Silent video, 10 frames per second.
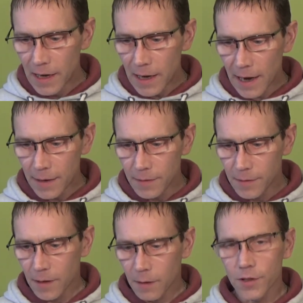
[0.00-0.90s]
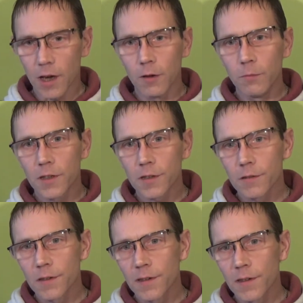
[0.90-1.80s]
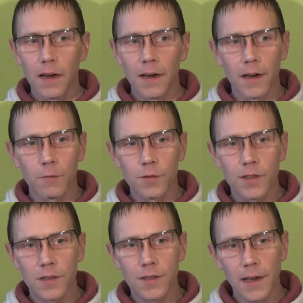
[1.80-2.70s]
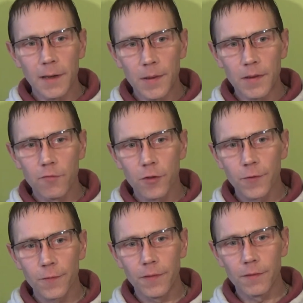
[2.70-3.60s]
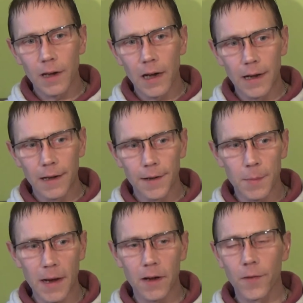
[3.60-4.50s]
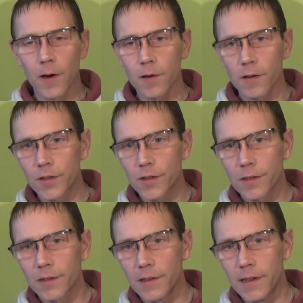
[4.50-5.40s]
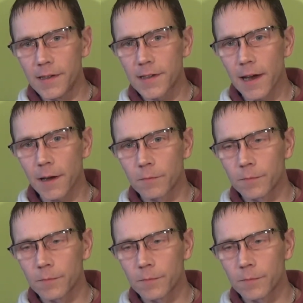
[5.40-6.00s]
and I was homeless. And I was sleeping rough at the back of Argos in town.